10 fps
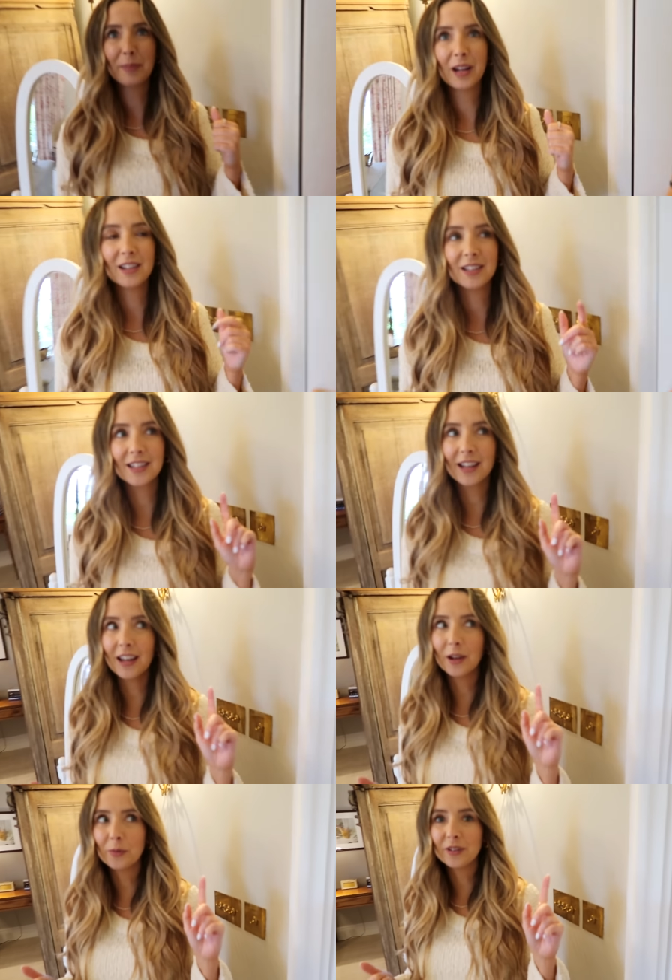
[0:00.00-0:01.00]
Because
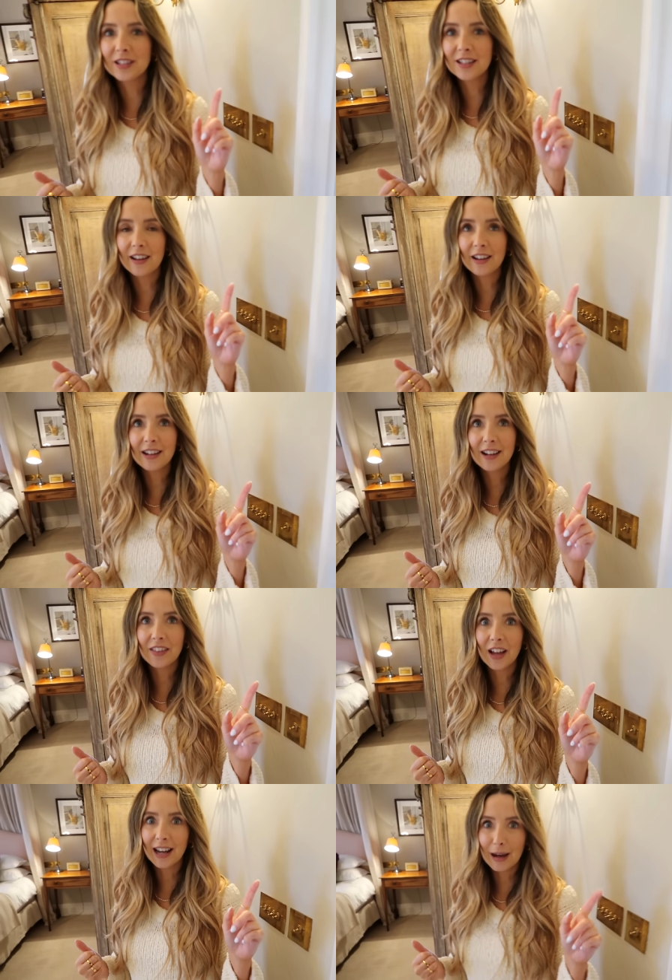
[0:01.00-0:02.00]
it was like
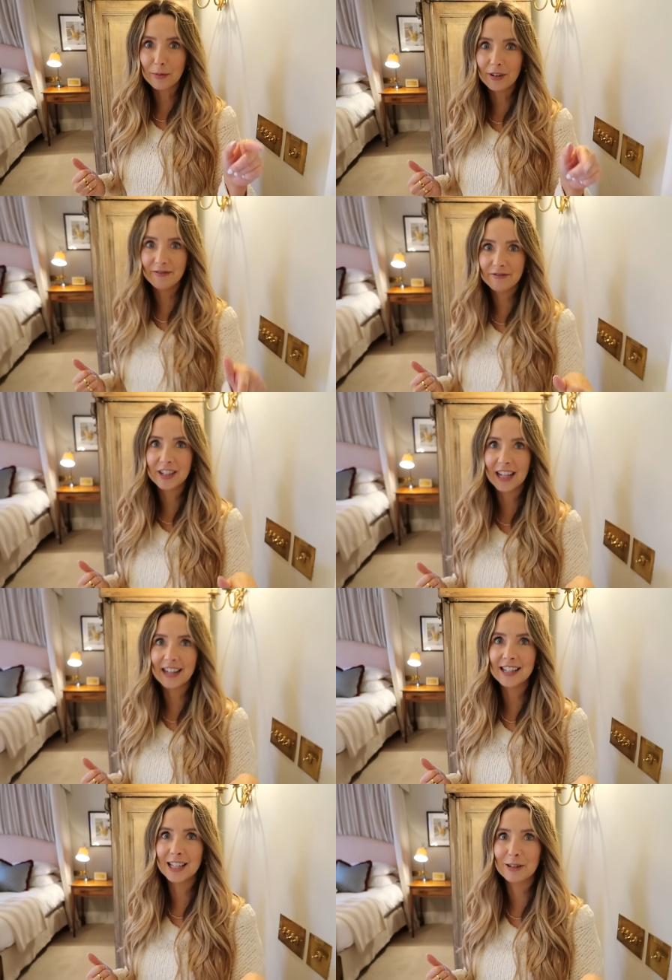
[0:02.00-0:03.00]
a labyrinth to
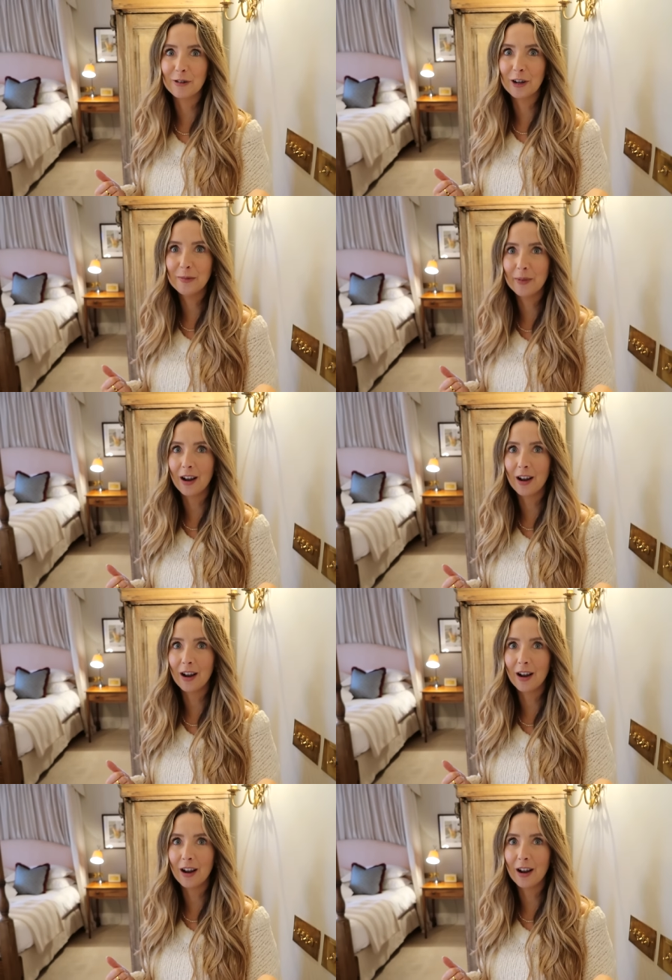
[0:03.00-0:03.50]
get to this room,